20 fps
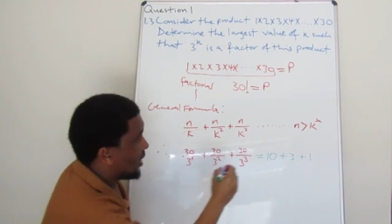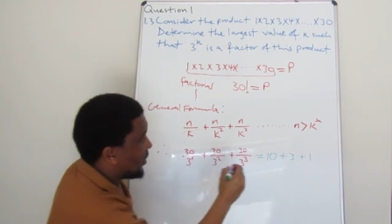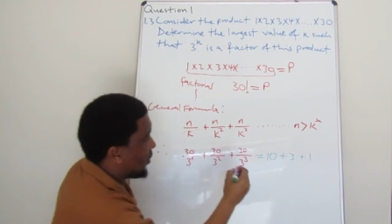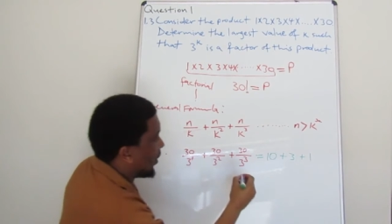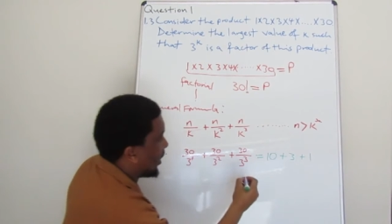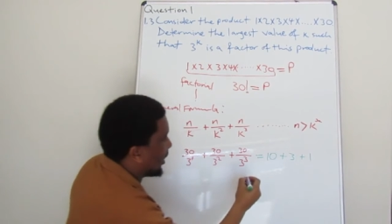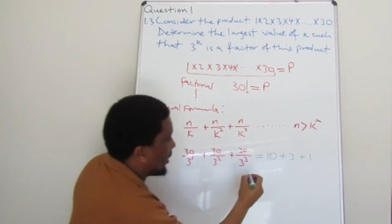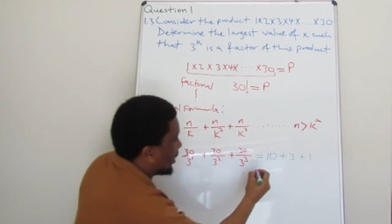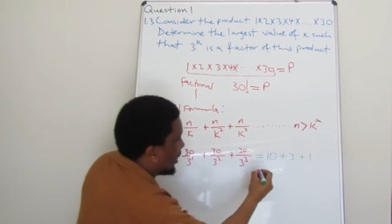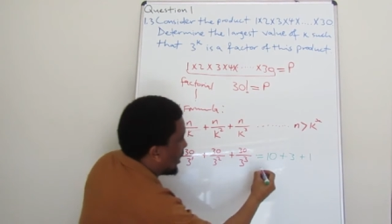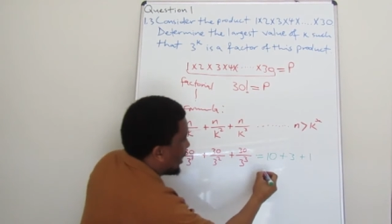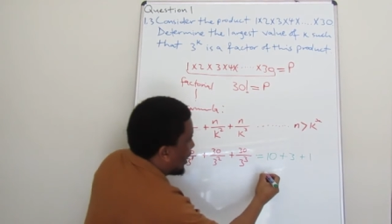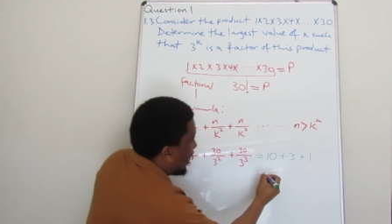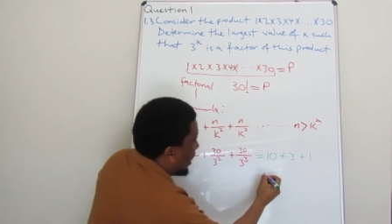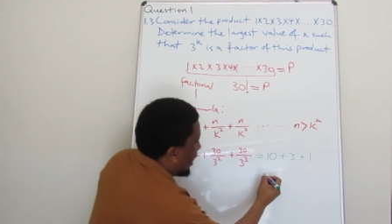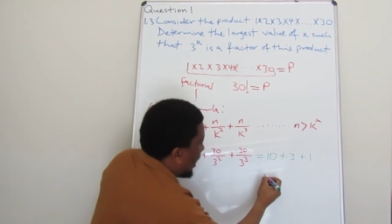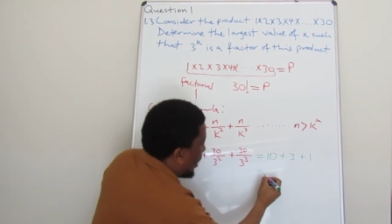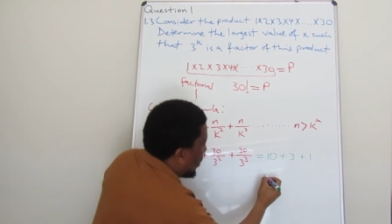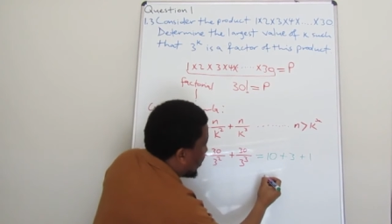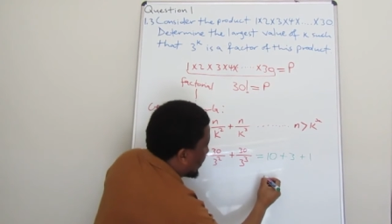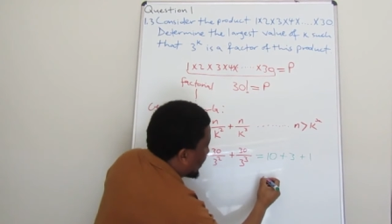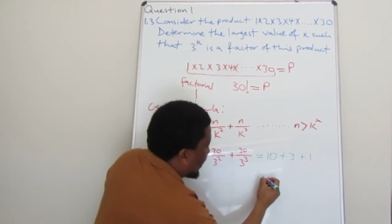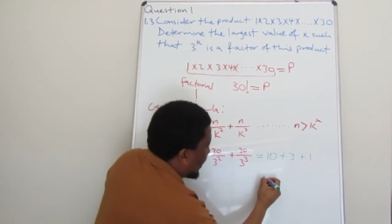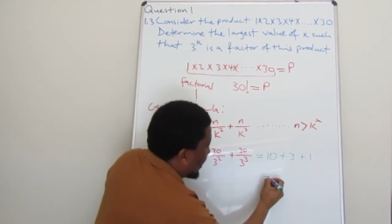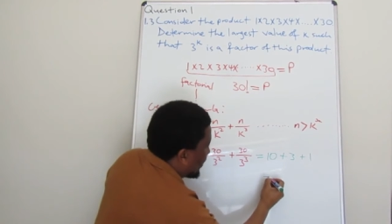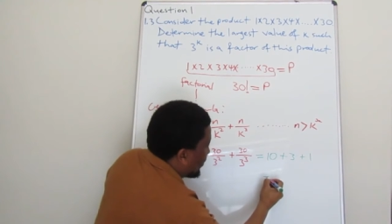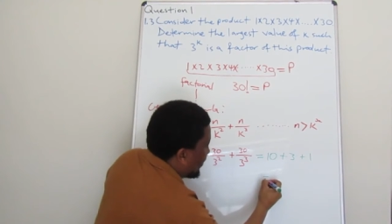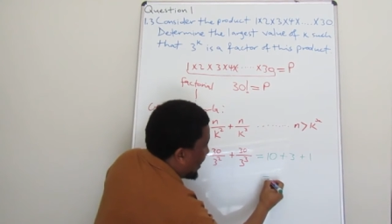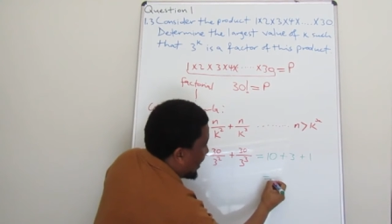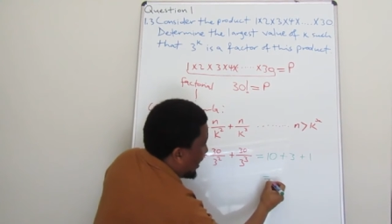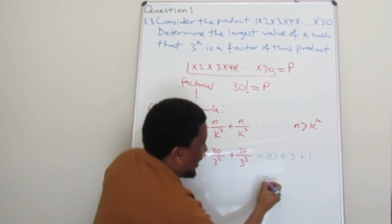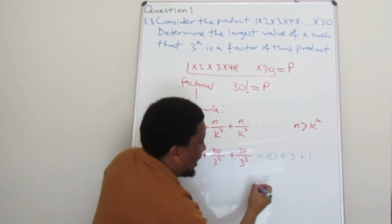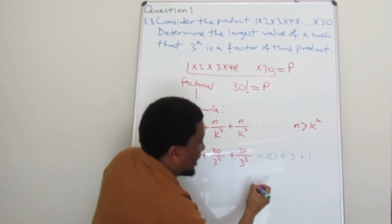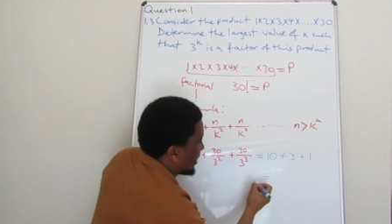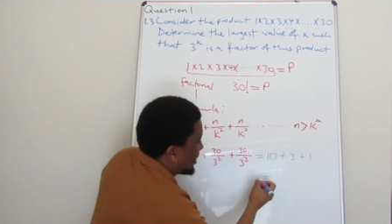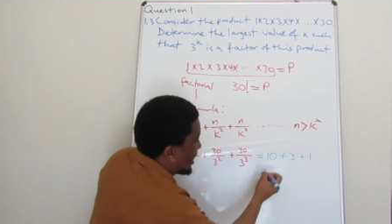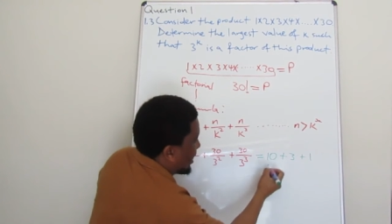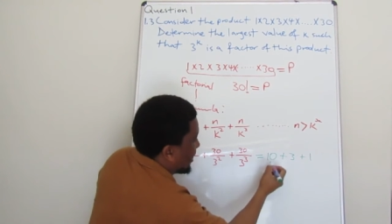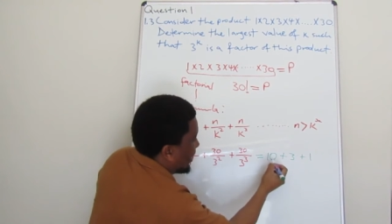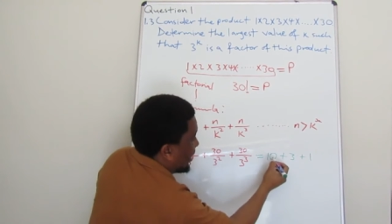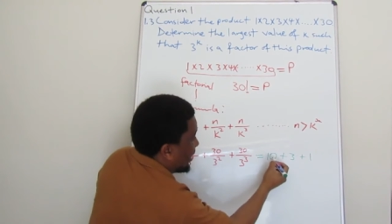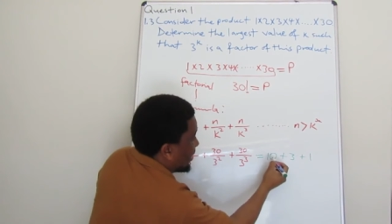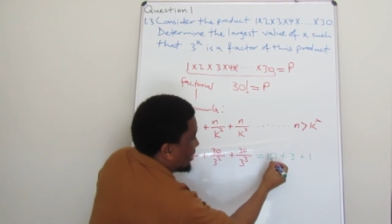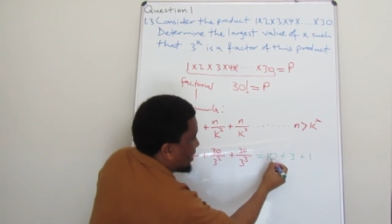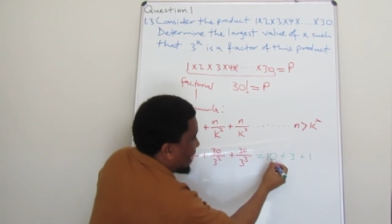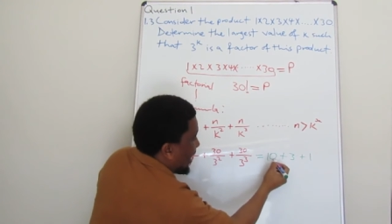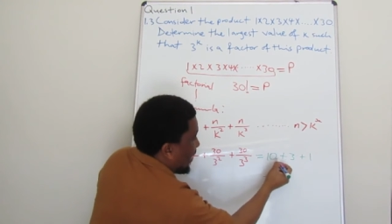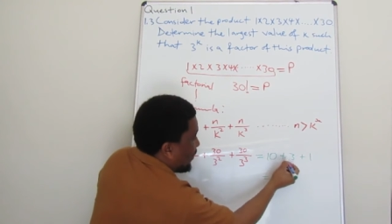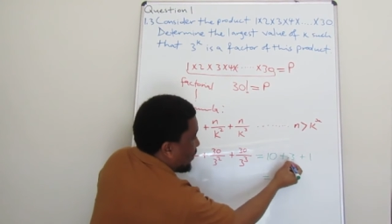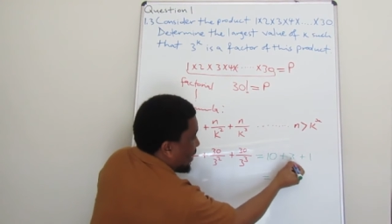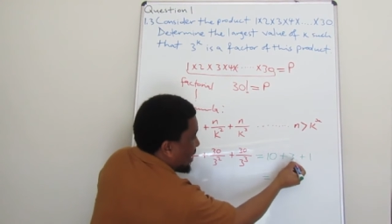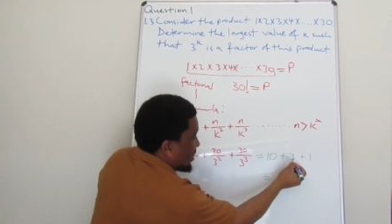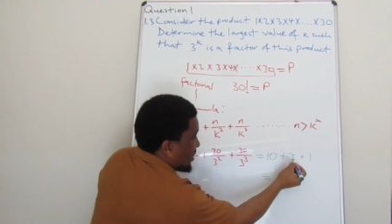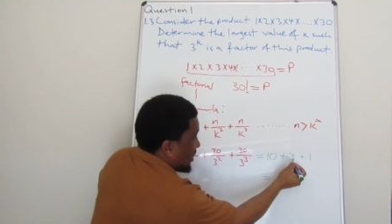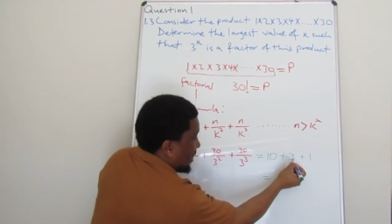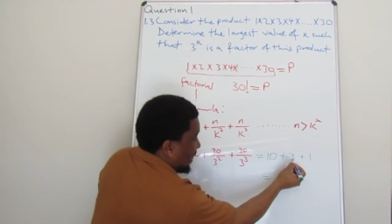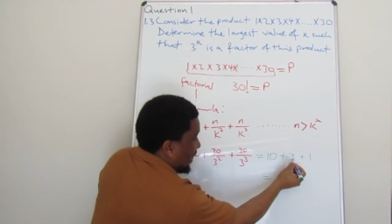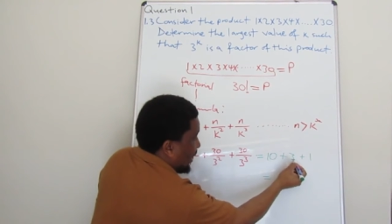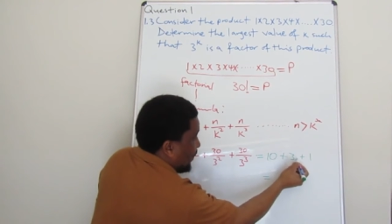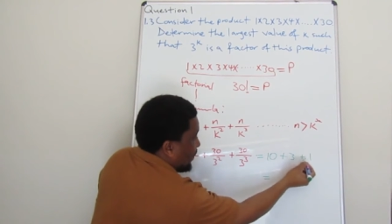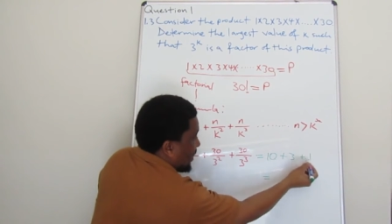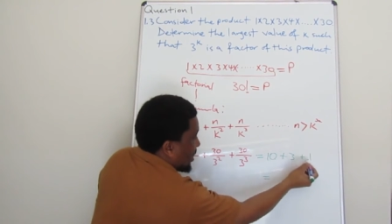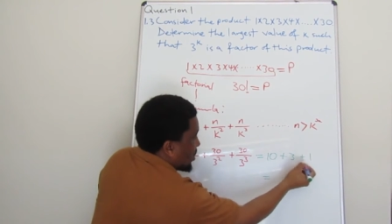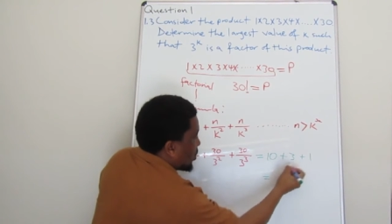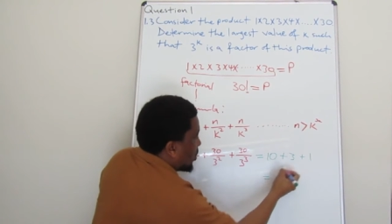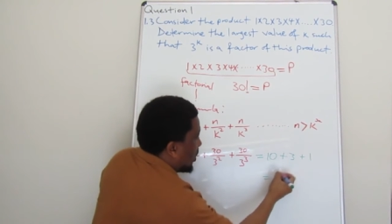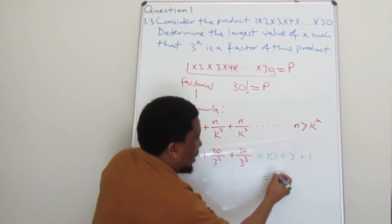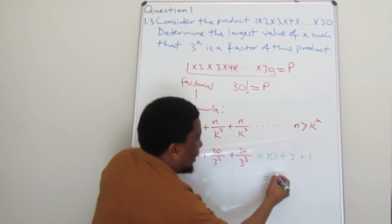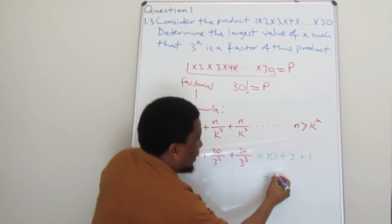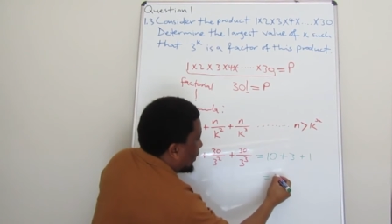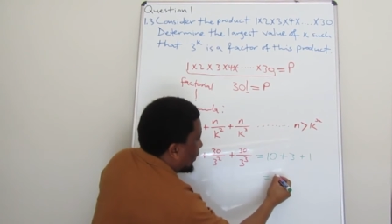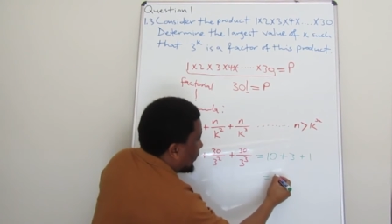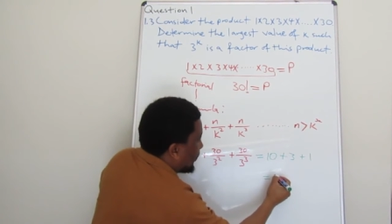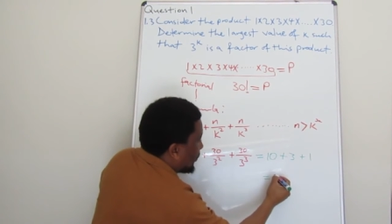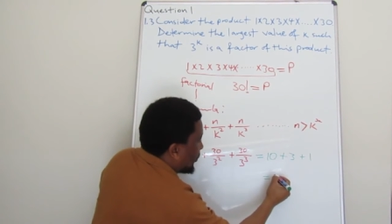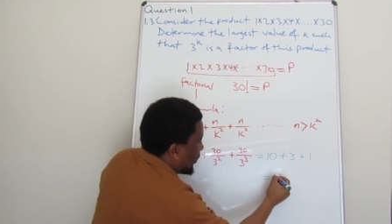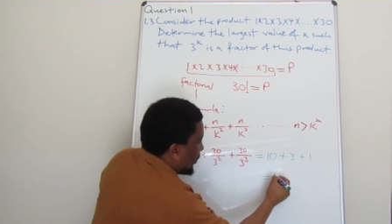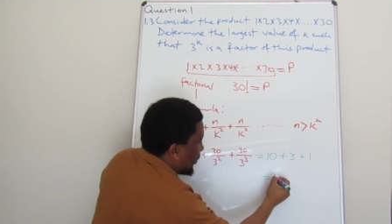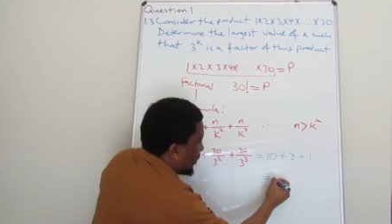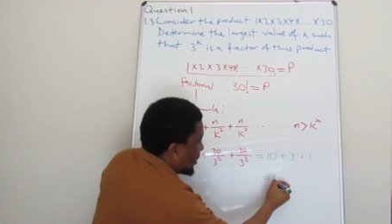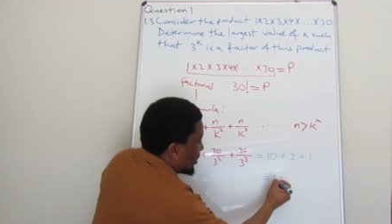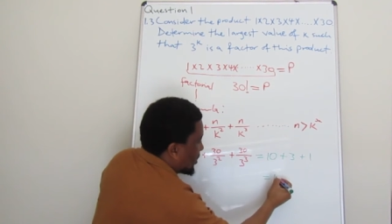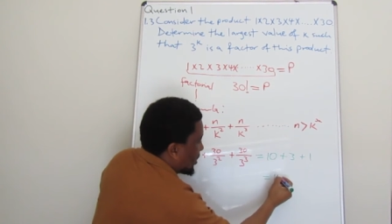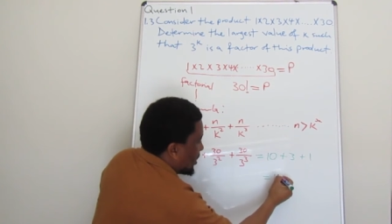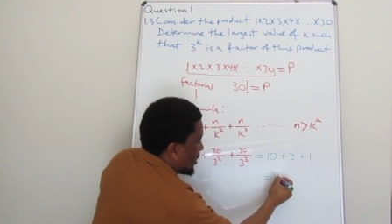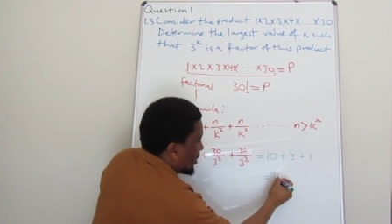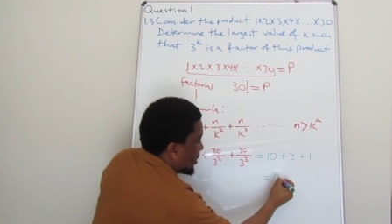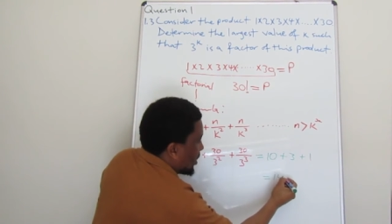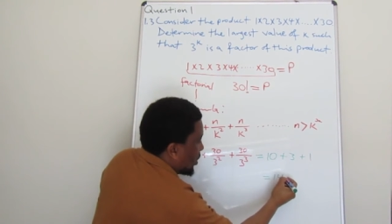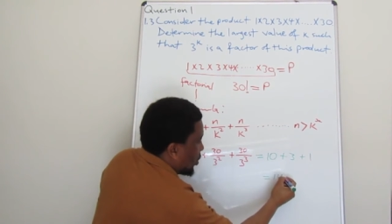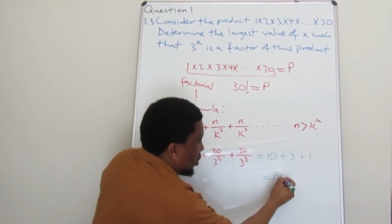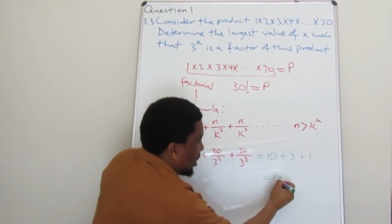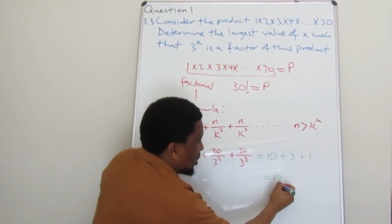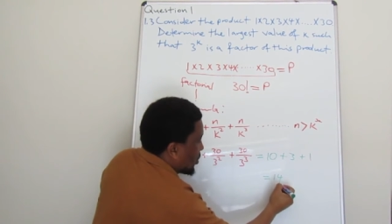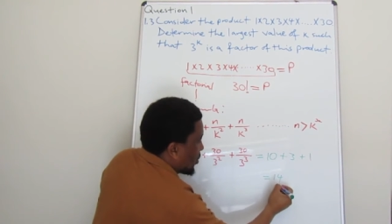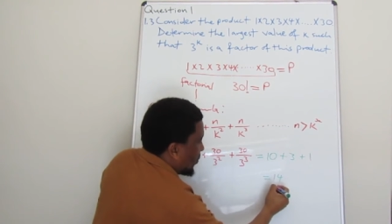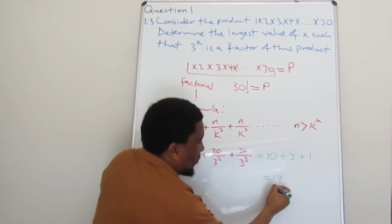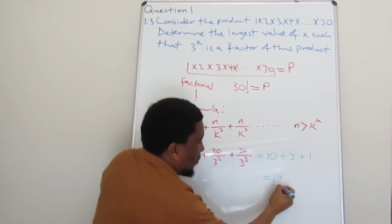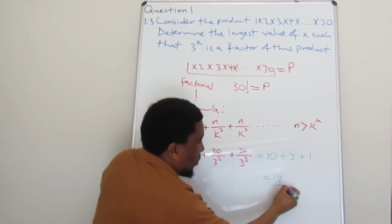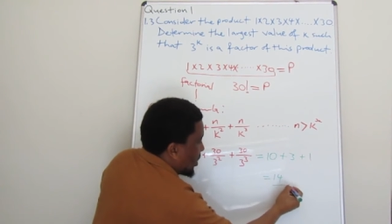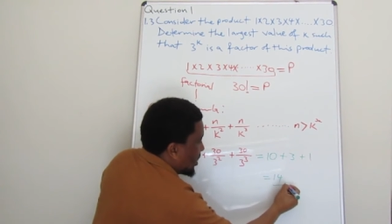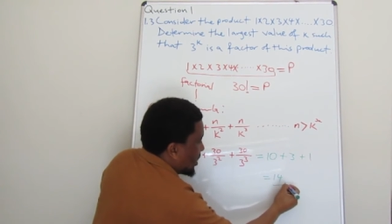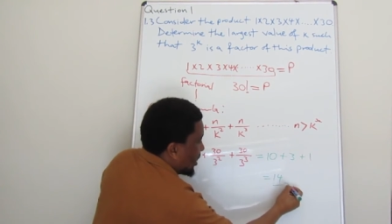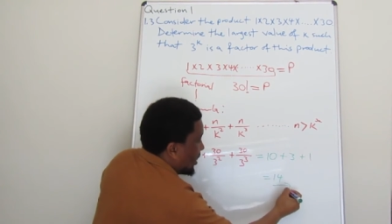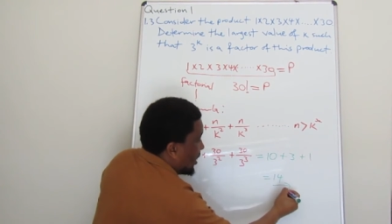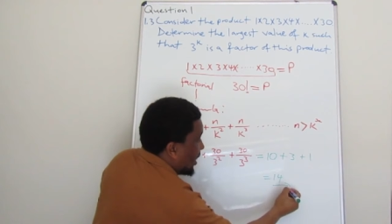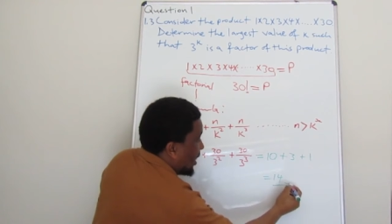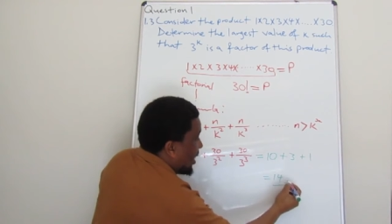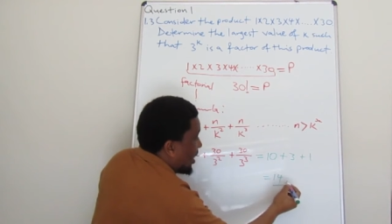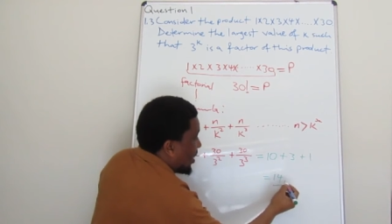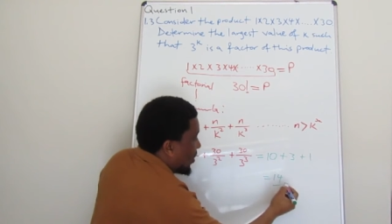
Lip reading: Then I'll get my answer there. 10 plus 3 plus 1. This is equal to 14.